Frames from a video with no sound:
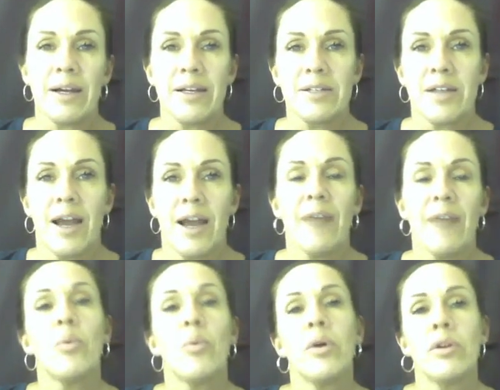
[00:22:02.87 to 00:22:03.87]
guys, have
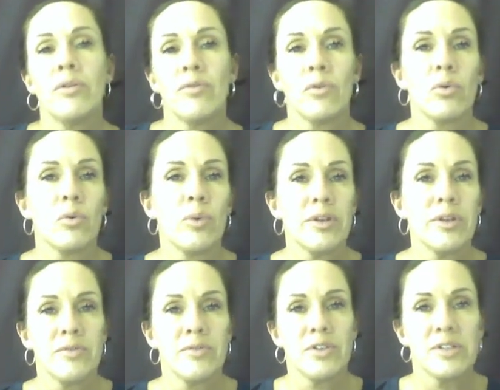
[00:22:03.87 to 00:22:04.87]
a wonderful
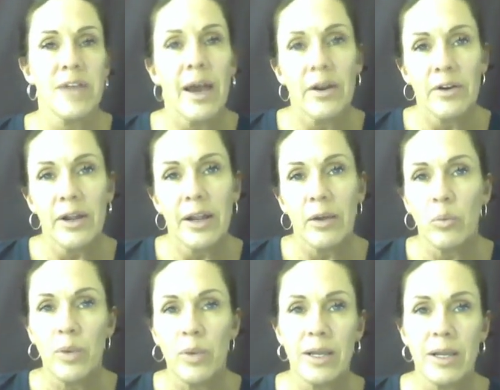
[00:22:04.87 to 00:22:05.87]
rest of your Saturday
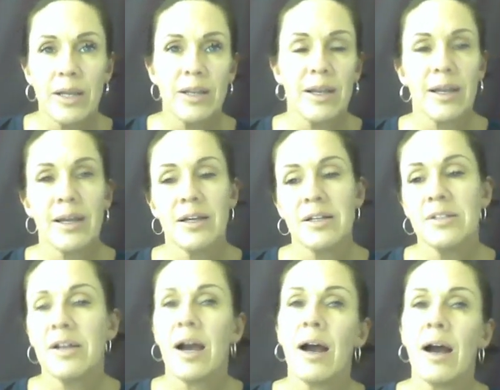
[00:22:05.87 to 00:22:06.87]
and weekend,
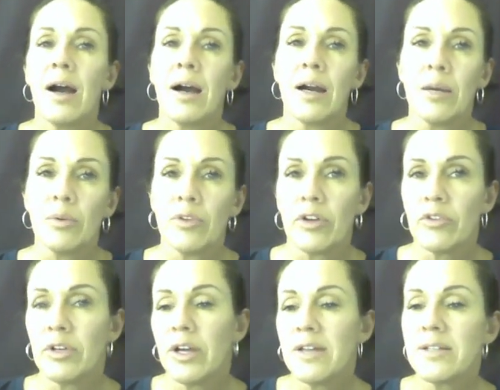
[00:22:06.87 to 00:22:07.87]
and I will talk
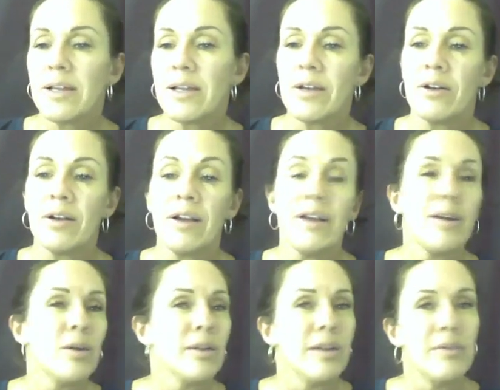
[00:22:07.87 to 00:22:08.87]
to you guys later.
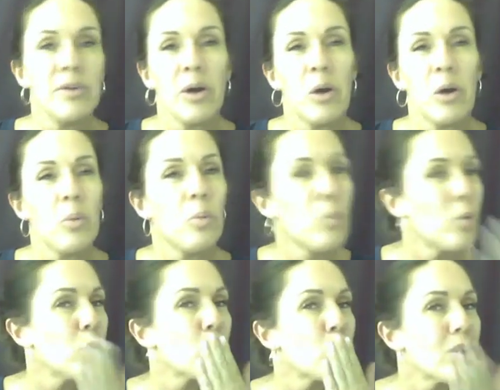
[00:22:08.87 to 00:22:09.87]
Love you all.
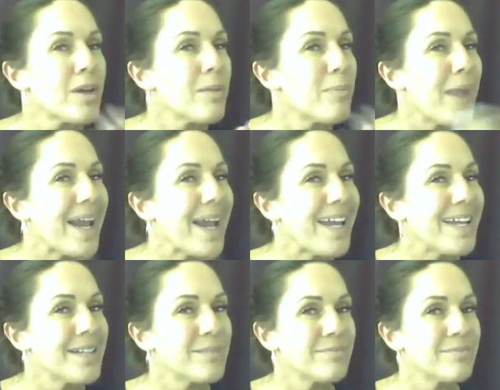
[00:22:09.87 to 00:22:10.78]
Bye.